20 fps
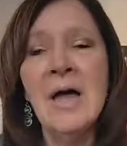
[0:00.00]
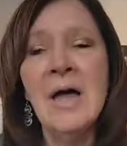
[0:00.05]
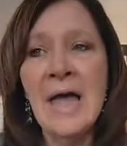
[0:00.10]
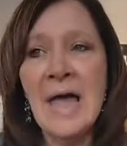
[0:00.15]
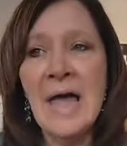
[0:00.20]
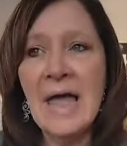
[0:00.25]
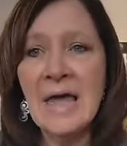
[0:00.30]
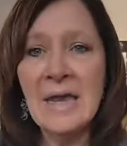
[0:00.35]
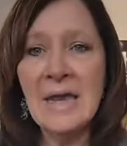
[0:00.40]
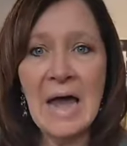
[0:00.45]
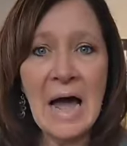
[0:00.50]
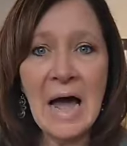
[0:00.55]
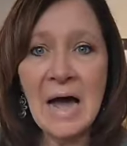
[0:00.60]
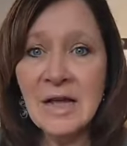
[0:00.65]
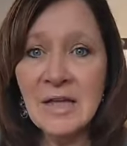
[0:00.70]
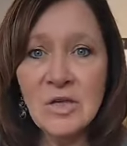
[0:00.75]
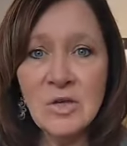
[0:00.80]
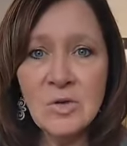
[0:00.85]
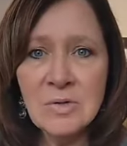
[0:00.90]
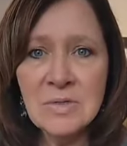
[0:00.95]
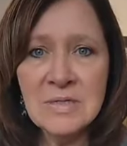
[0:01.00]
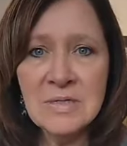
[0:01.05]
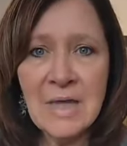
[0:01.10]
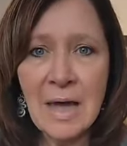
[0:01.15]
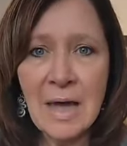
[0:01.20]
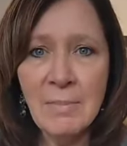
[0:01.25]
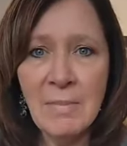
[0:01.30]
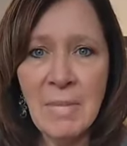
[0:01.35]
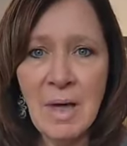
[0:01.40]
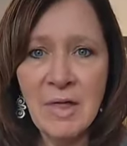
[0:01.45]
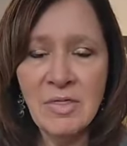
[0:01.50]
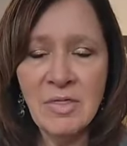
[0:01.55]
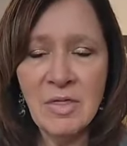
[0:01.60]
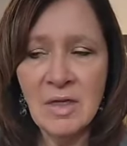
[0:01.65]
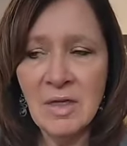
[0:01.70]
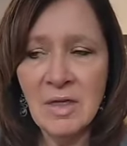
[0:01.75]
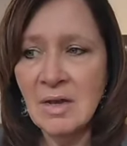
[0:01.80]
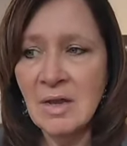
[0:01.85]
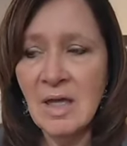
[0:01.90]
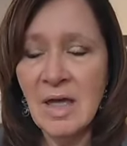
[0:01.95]
And I have used
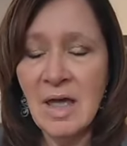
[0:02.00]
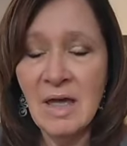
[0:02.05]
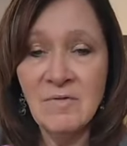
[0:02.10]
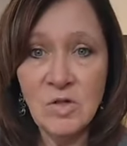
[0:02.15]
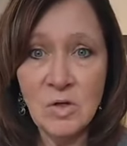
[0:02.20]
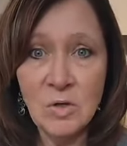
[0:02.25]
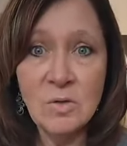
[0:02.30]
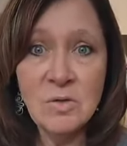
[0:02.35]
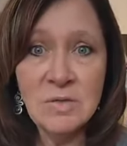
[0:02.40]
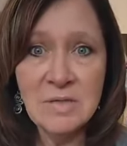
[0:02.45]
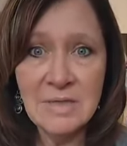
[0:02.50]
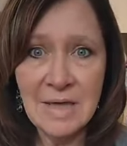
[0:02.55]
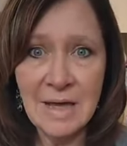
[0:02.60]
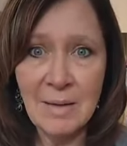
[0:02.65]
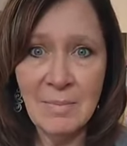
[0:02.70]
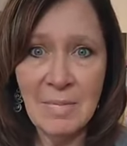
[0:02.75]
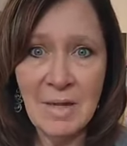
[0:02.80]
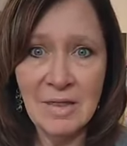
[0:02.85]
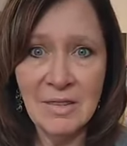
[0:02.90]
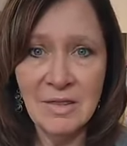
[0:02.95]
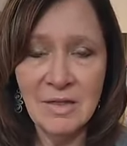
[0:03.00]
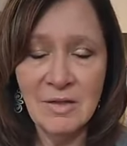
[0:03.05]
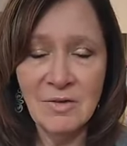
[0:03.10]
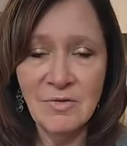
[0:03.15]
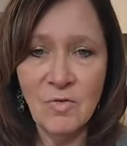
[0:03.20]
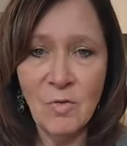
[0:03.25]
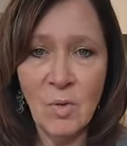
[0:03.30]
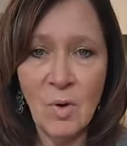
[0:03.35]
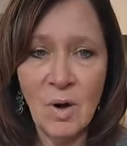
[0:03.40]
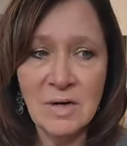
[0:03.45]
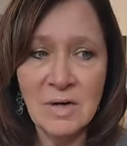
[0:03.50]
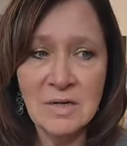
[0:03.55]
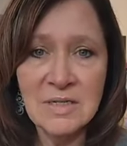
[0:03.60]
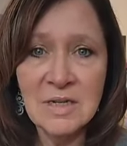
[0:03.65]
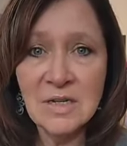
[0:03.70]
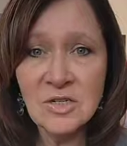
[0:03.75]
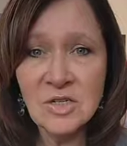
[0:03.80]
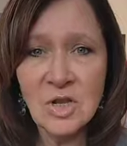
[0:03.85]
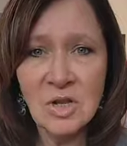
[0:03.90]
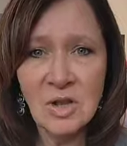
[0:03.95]
that method for
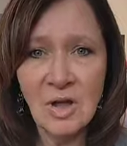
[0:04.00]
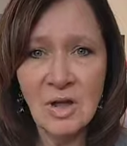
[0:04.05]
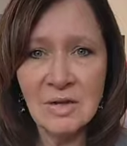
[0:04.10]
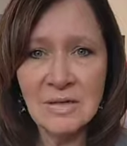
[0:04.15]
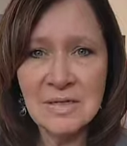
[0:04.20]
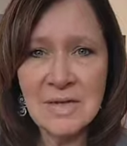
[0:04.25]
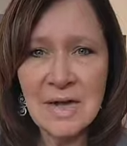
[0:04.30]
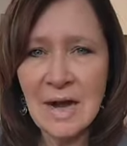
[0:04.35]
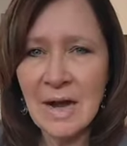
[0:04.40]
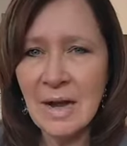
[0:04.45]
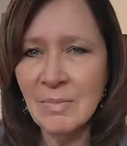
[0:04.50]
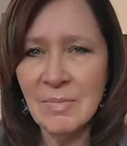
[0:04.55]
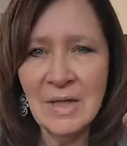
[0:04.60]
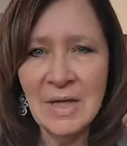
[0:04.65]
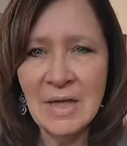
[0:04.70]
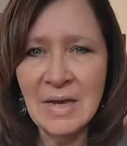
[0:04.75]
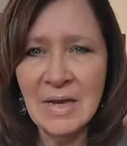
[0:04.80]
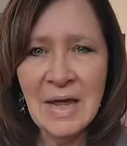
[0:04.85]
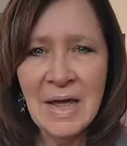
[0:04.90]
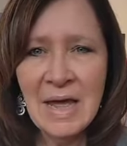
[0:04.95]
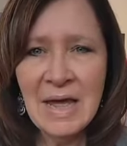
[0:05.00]
such a long time that